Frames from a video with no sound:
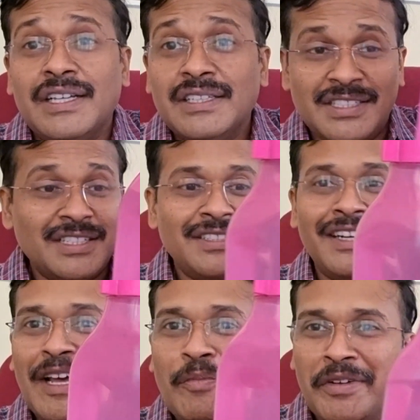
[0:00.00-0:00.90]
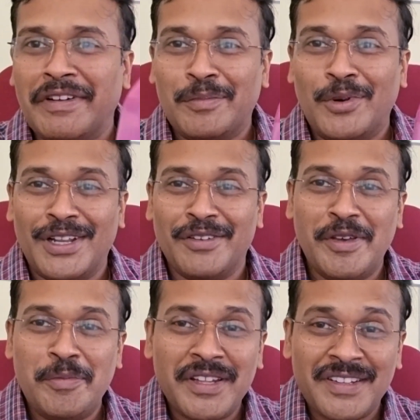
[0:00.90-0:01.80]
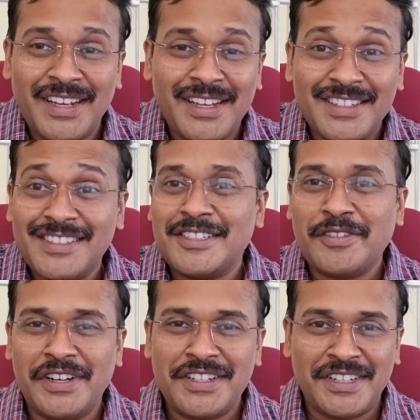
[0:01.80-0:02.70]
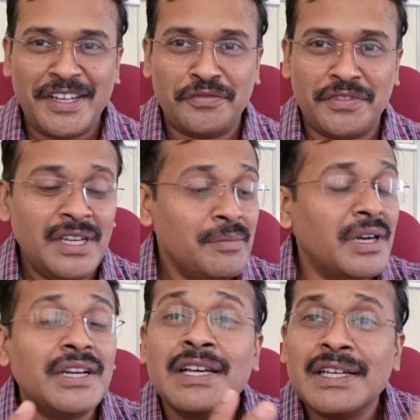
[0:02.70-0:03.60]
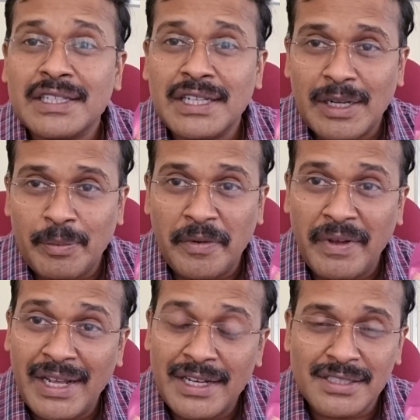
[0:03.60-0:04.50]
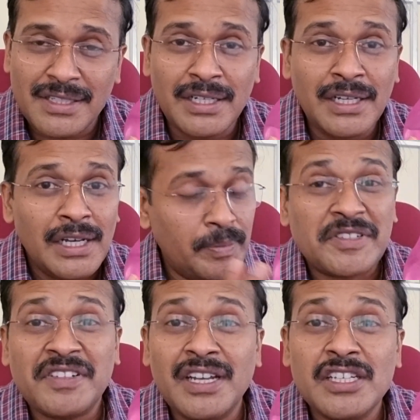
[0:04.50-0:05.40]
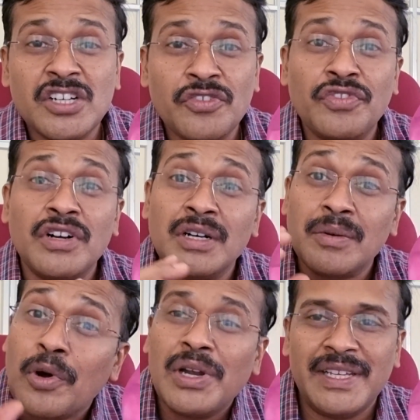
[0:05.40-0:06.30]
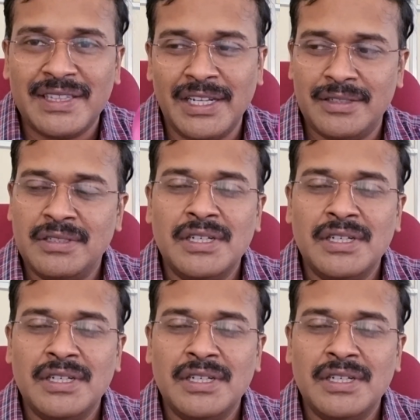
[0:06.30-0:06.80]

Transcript: this is a Tupperware bottle. We may say this is a very safe thing, but the Tupperware has a percentage of polyethylene.